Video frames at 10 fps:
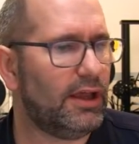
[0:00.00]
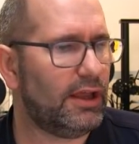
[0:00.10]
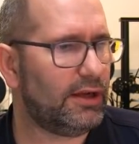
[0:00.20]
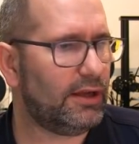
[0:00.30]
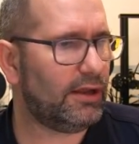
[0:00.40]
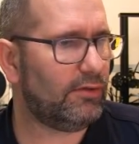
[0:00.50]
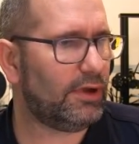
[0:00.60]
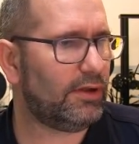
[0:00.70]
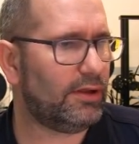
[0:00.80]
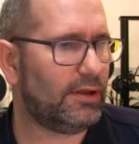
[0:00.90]
And
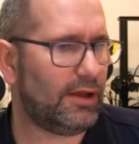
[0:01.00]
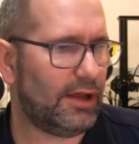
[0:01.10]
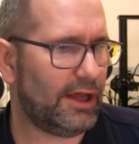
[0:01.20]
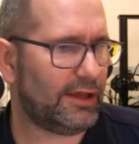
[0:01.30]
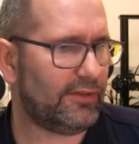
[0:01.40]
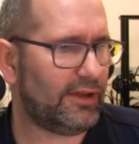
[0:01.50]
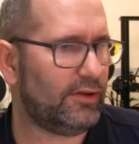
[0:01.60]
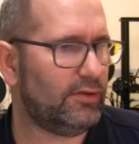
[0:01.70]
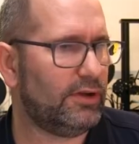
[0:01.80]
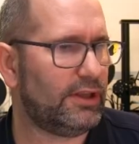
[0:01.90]
well, I can
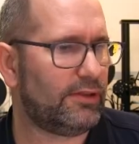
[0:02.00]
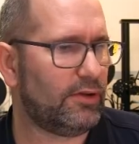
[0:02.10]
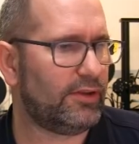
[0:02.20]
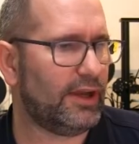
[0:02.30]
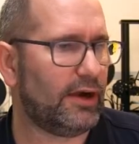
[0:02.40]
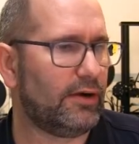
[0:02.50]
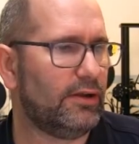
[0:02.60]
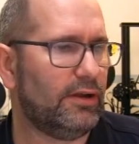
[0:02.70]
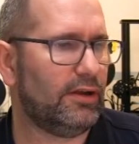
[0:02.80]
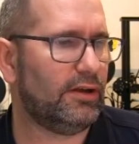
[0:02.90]
tell you it's not there.
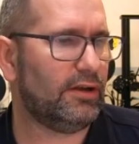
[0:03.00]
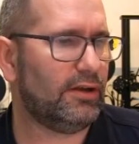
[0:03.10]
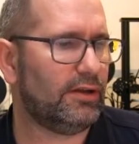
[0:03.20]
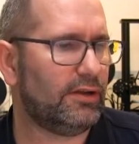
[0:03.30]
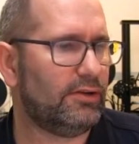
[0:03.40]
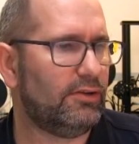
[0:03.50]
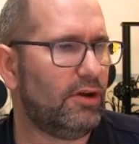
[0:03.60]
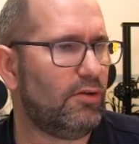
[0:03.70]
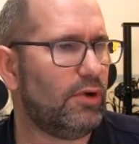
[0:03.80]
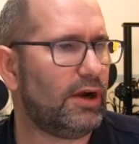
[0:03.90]
Uh,
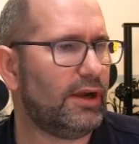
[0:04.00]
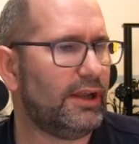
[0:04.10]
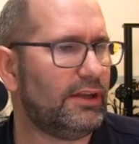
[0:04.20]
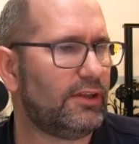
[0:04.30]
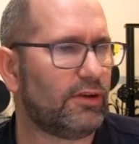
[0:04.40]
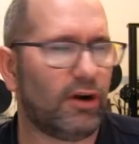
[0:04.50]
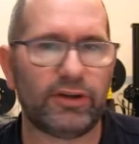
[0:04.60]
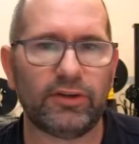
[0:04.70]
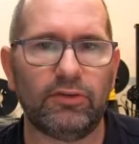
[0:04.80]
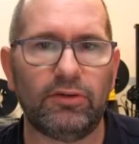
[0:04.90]
nowhere in this
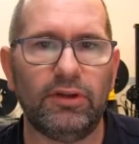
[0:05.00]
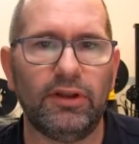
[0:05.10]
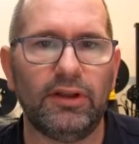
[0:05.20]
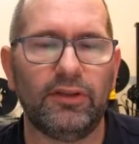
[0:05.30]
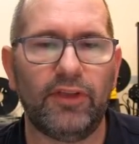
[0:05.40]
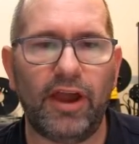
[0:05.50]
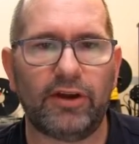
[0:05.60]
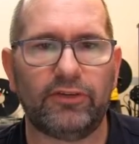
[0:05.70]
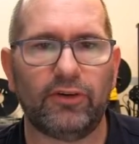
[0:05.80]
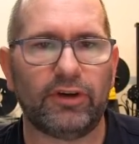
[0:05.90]
article they
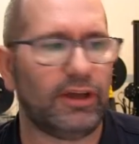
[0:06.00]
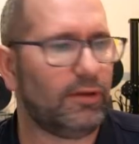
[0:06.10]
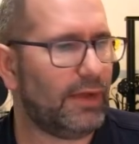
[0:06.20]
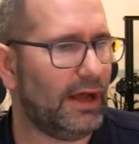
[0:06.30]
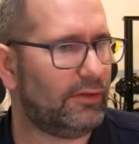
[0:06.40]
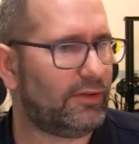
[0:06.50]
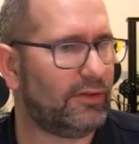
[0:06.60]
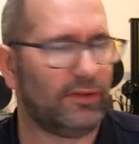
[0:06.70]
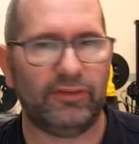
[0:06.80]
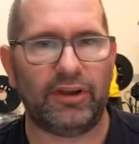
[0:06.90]
are talking
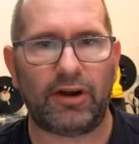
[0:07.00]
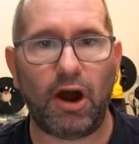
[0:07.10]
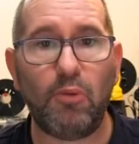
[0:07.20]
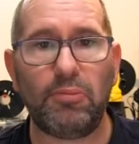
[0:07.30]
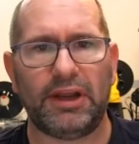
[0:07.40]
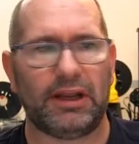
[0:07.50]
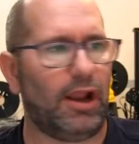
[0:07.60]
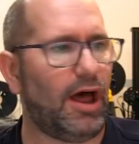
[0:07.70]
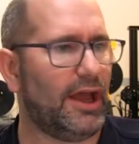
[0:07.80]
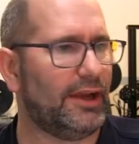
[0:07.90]
about their opening
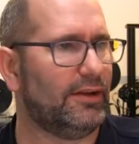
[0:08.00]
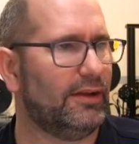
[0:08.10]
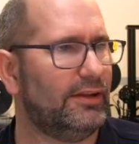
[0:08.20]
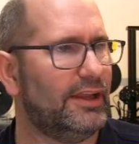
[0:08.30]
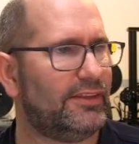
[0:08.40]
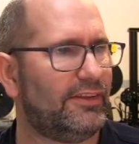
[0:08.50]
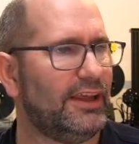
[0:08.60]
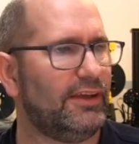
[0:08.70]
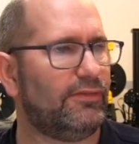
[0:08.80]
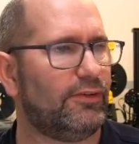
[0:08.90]
line that
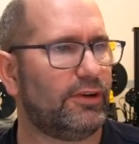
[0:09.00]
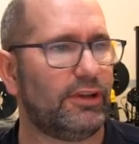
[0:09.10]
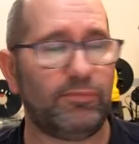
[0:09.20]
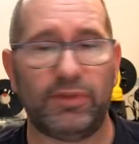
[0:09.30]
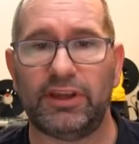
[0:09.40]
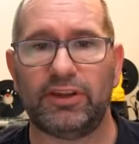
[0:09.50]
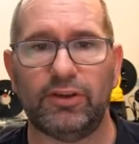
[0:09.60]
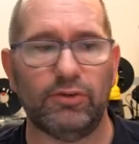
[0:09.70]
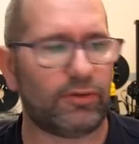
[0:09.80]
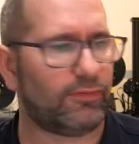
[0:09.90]
Thingiverse is being
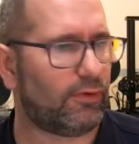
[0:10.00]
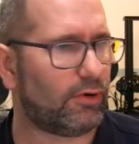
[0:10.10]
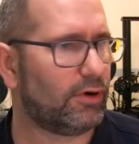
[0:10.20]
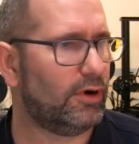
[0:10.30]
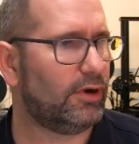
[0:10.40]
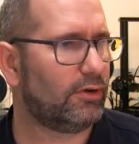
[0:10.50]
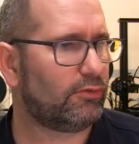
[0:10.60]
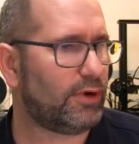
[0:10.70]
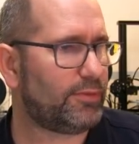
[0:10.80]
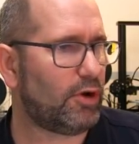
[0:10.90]
used for
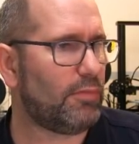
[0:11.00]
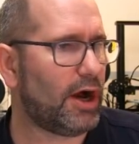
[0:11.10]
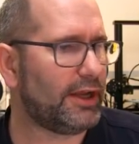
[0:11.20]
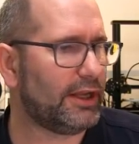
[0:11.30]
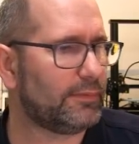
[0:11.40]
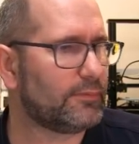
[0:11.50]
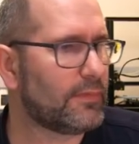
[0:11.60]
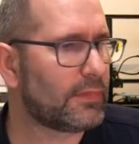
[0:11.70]
crypto mining.